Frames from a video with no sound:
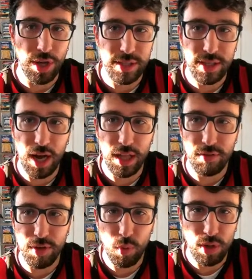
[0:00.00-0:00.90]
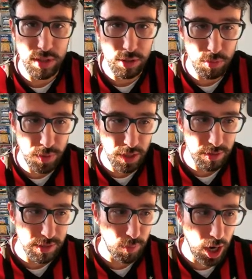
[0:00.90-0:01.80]
it's kind of, he wanted to be a
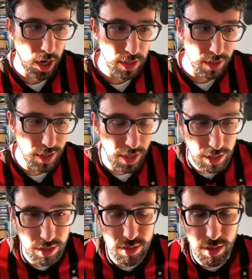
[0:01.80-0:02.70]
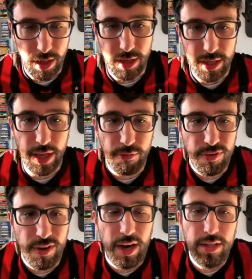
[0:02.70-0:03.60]
smart kid and get a
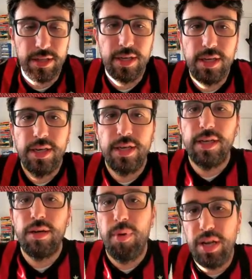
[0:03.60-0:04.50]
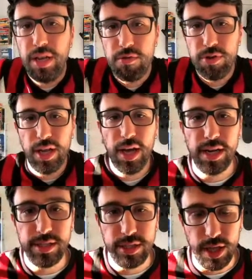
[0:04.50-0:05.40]
foul, but I didn't
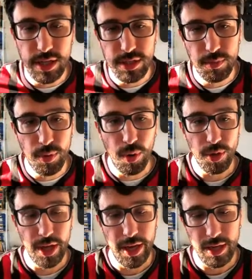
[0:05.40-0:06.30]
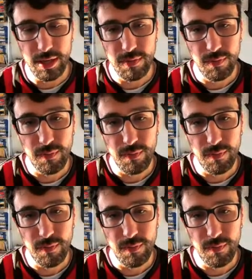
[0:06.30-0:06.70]
realize he touched the ball with the hand.